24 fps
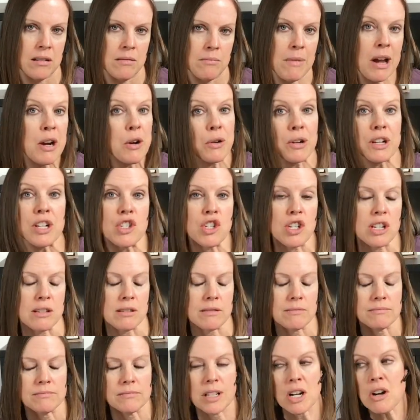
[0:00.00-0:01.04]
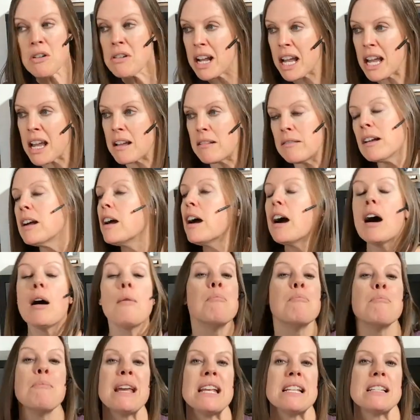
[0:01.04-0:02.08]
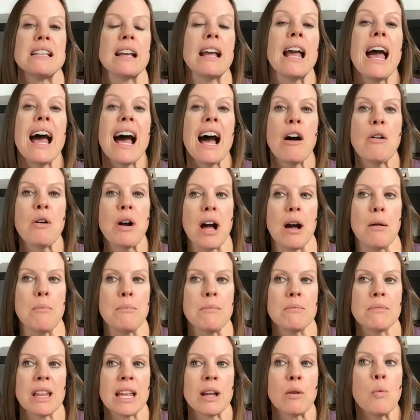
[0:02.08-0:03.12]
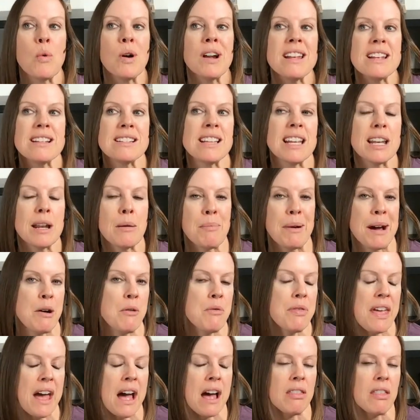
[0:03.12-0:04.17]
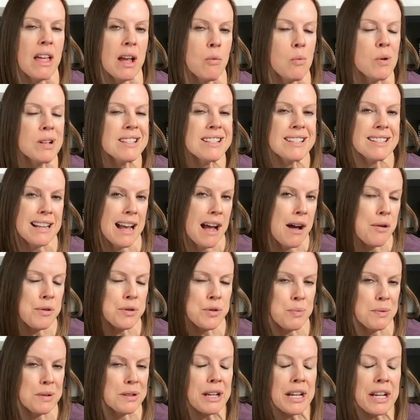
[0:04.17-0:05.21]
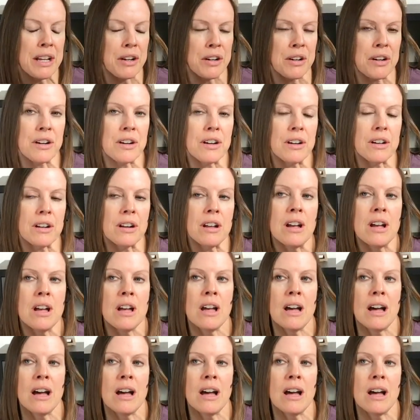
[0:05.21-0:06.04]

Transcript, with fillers: macaroni and cheese. Okay, amazing. How come? Like, what is it about that? Like, what sounds really good?